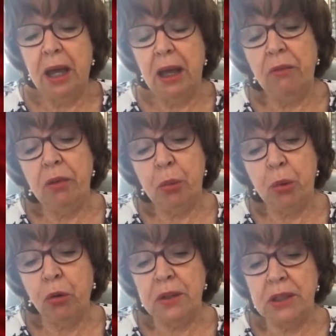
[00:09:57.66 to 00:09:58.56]

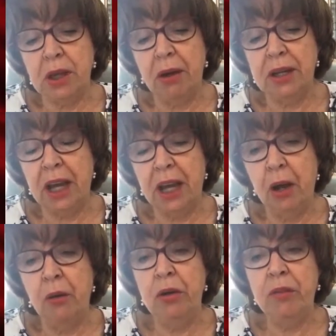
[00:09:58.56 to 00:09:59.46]
reports on it, and
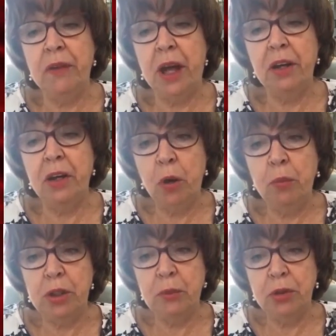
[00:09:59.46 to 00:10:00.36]
only for that
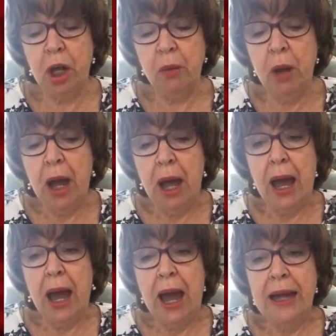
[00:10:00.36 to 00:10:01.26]
nobody would know.
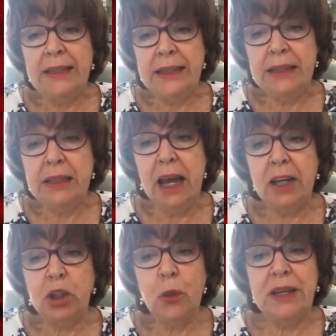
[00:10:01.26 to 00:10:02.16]
I did
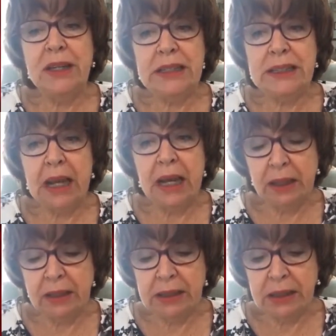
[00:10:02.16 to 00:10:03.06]
get 20 seconds